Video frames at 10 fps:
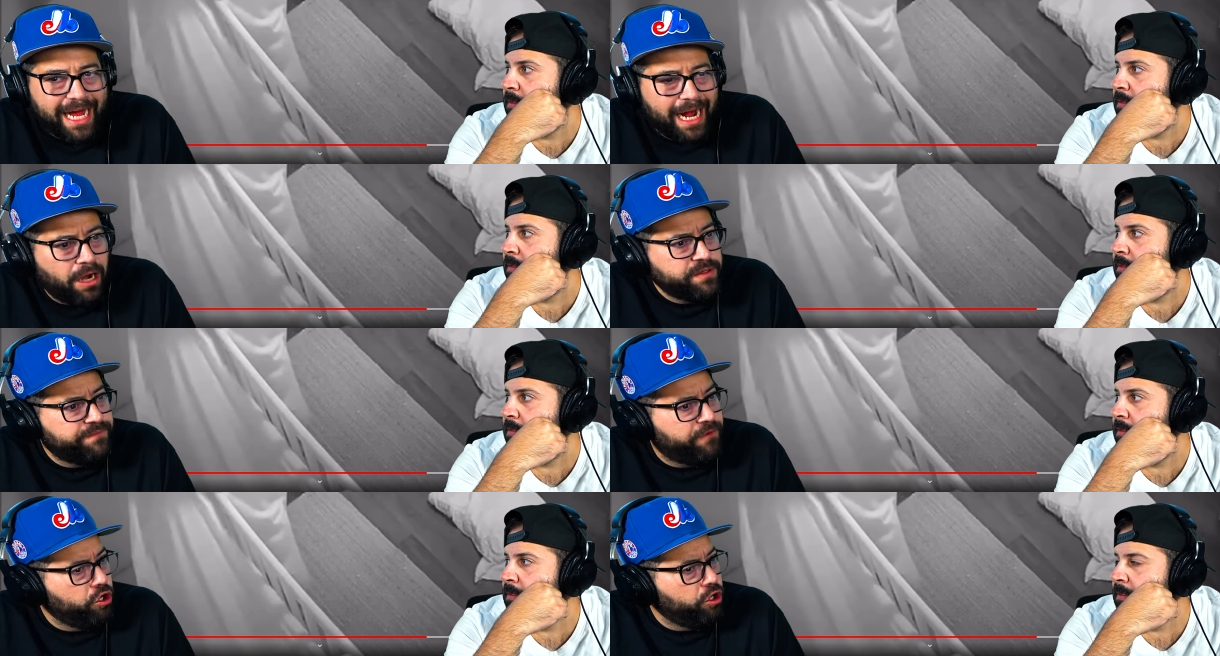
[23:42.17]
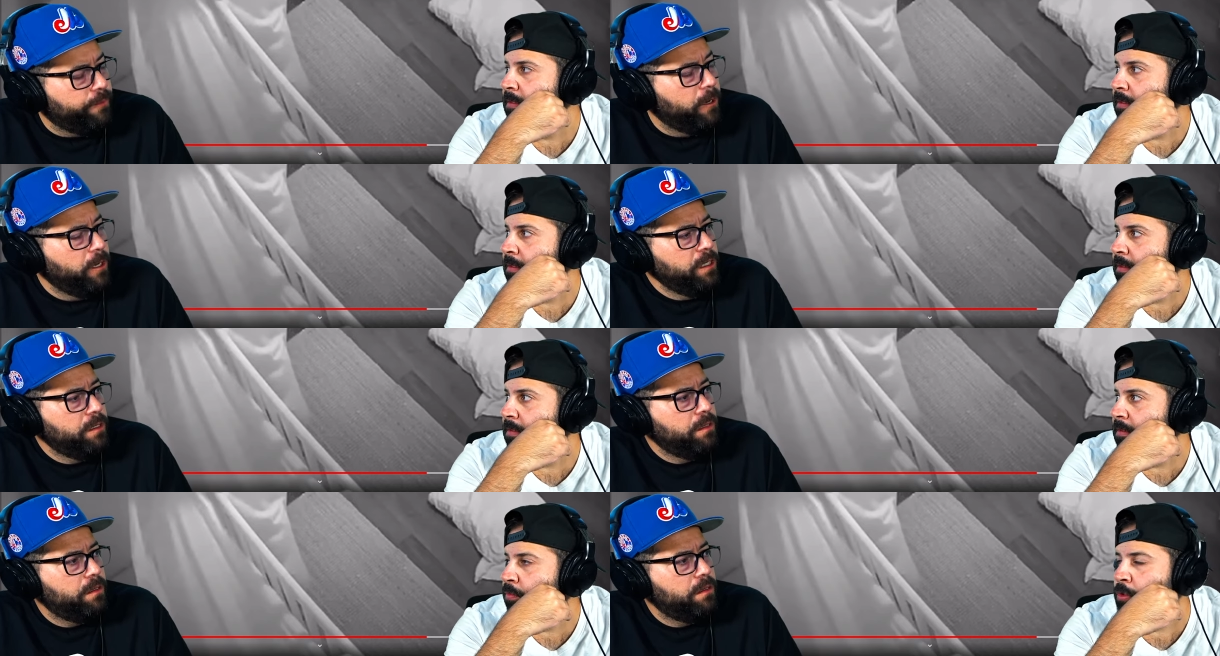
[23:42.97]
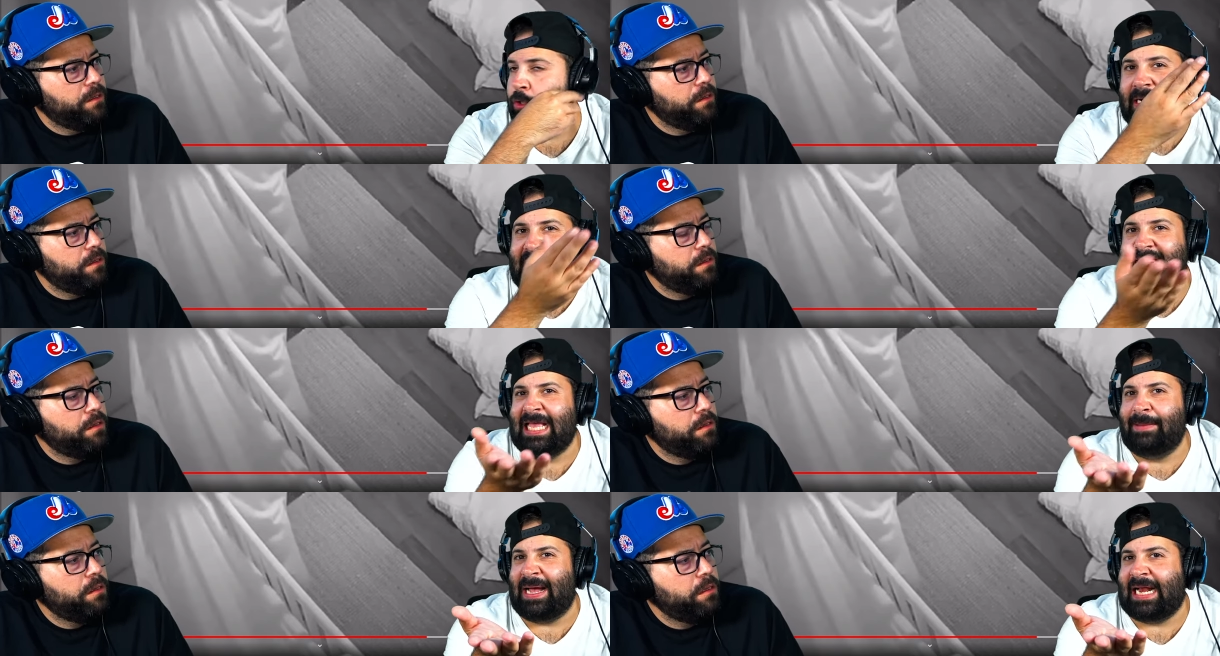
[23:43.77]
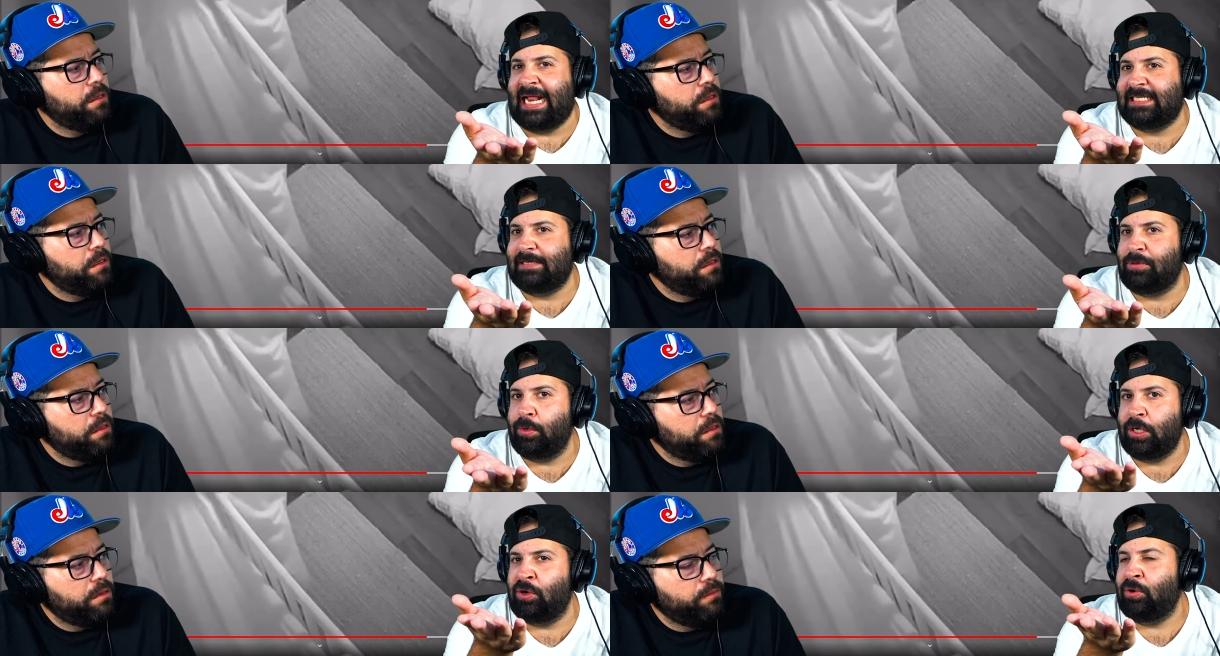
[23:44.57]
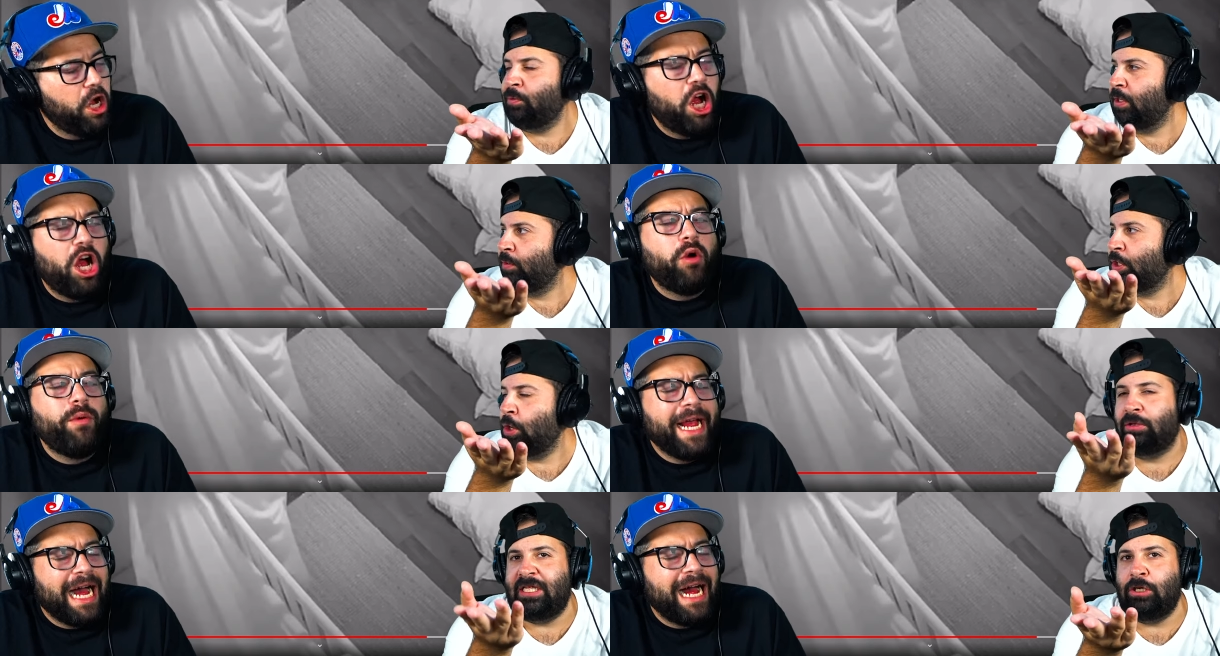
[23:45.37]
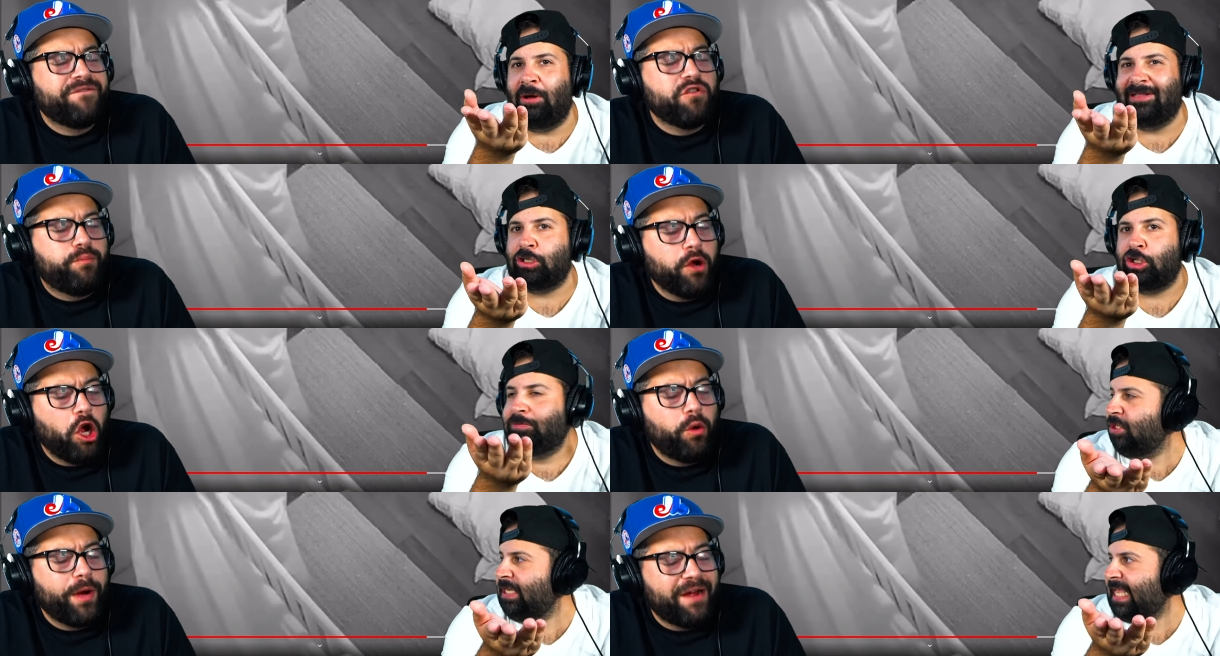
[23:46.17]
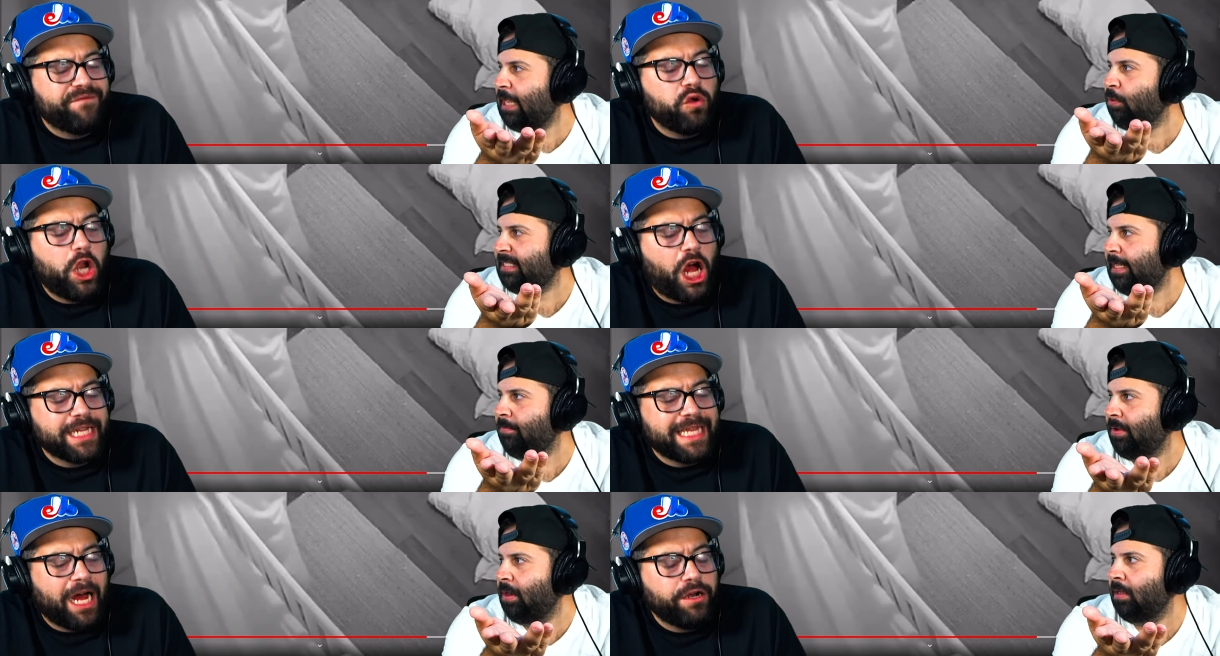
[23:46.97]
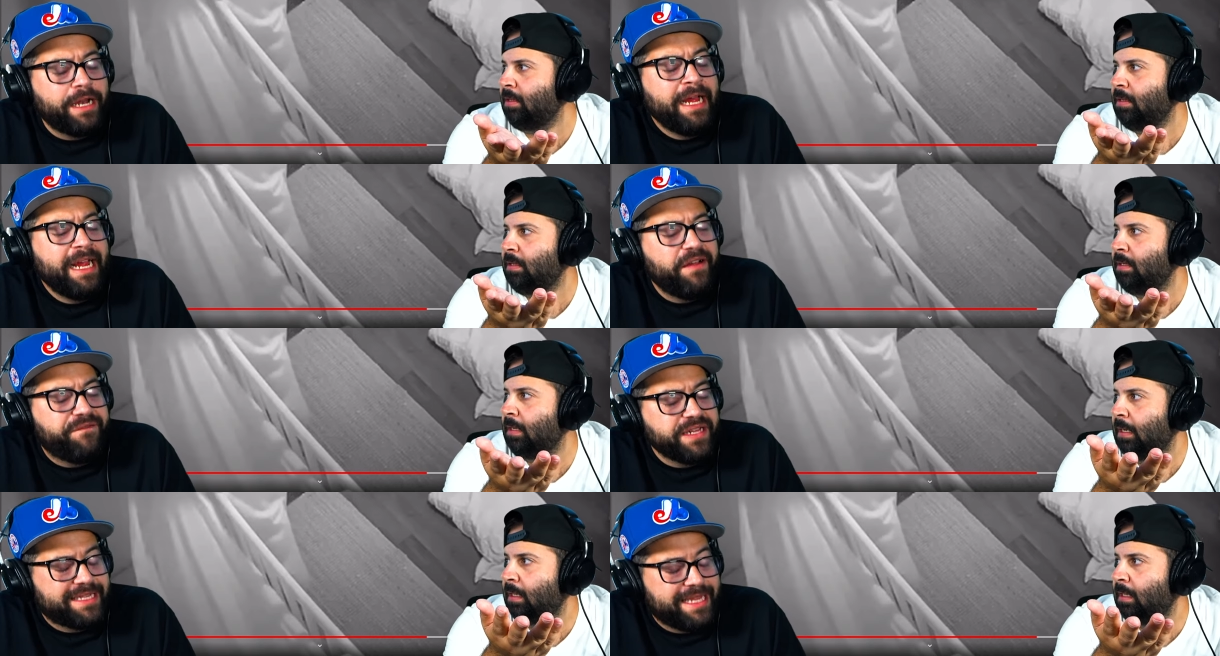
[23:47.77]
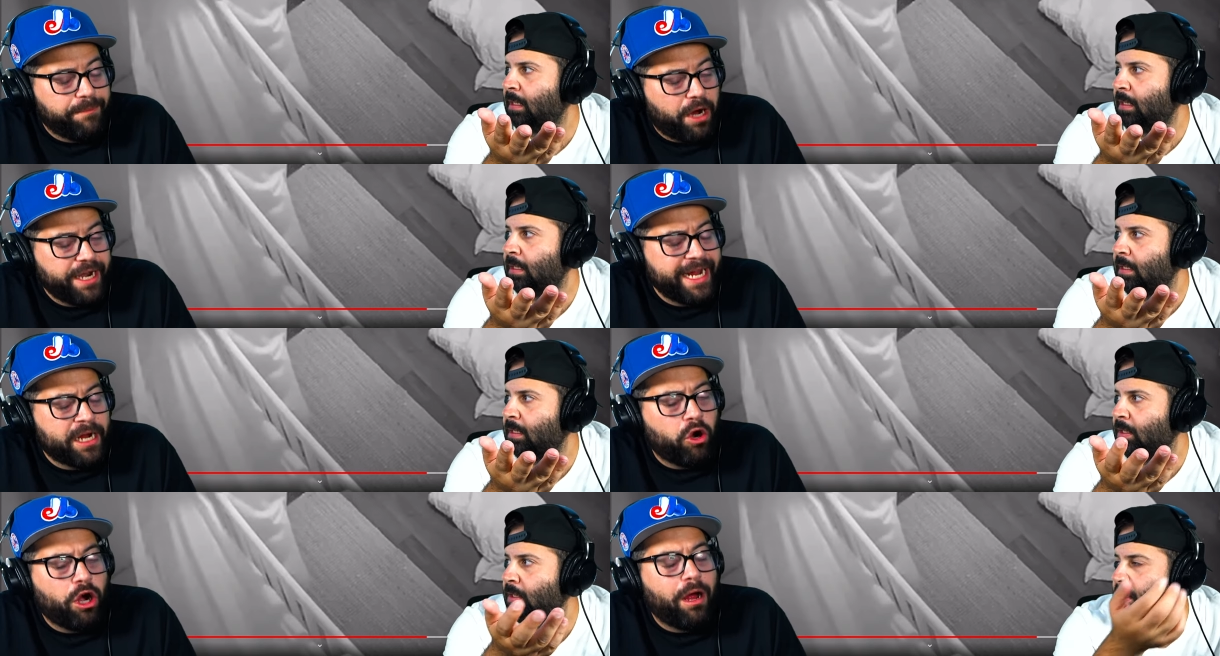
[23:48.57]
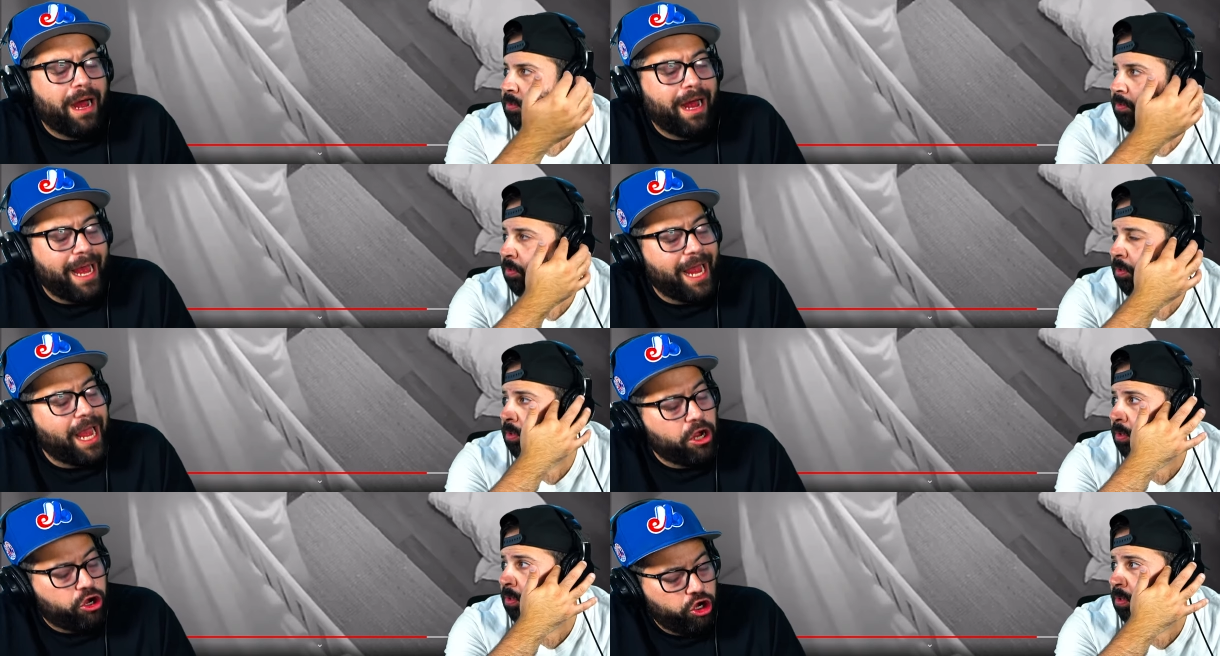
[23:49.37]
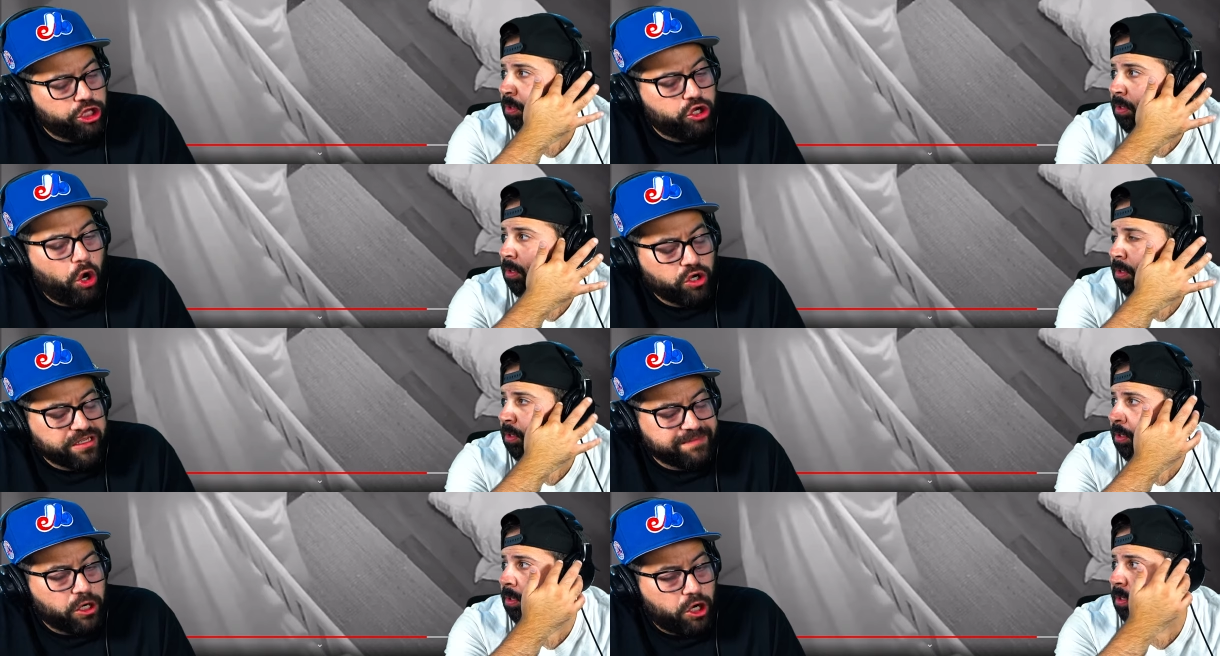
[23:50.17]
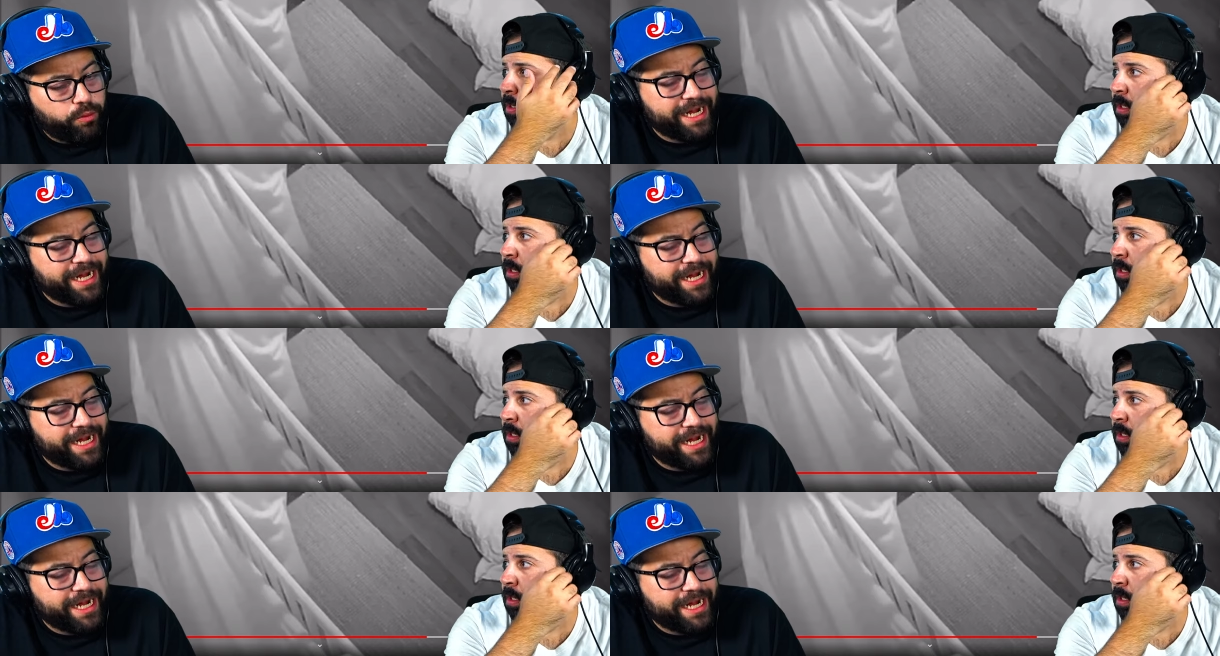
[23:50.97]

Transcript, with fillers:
Speaker 1: the house for her, bro. We don't know nothing about cleansing, bro. We know.
Speaker 2: Bro, we, we, have, to, to bro, we have to lock them, down if it's demonic or a, a, a good ghost, bro. We're